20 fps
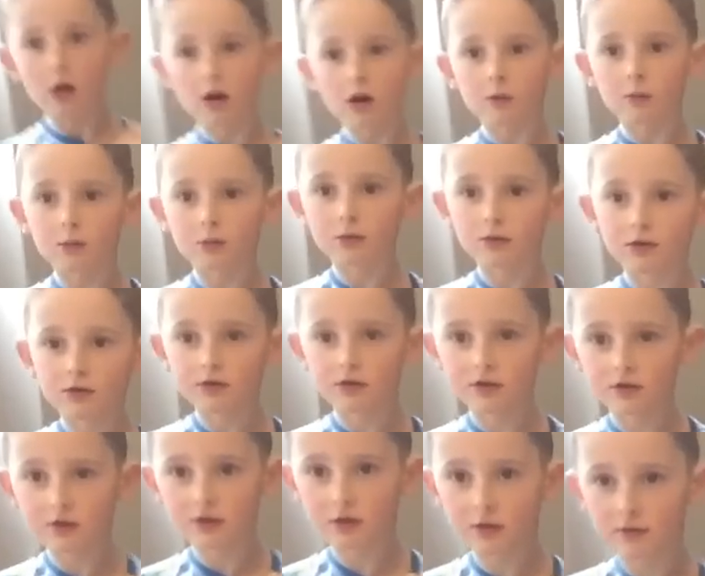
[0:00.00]
Yes.
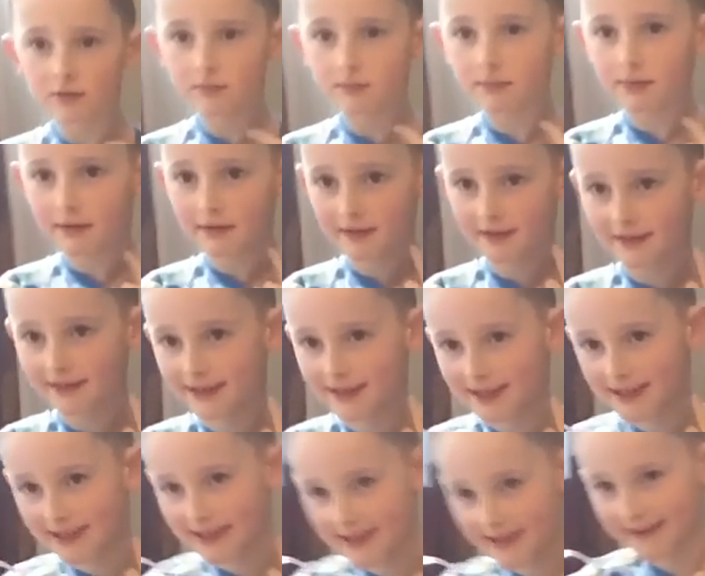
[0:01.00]
Thank
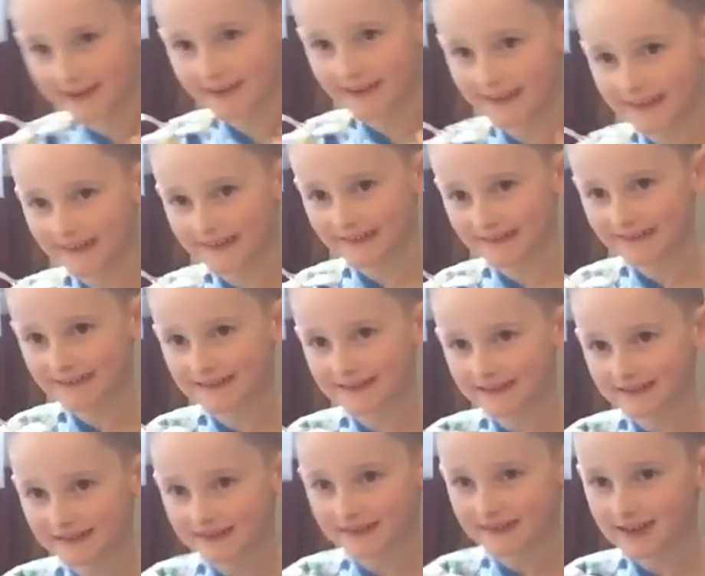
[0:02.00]
you. You need a new
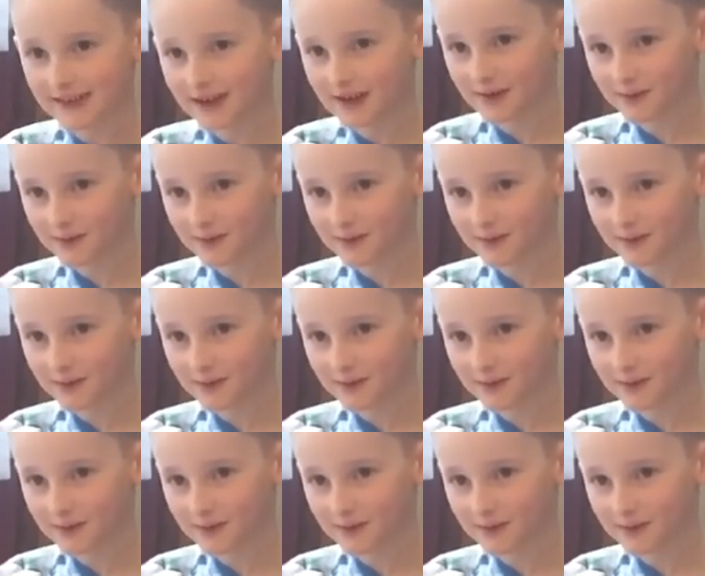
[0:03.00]
bike.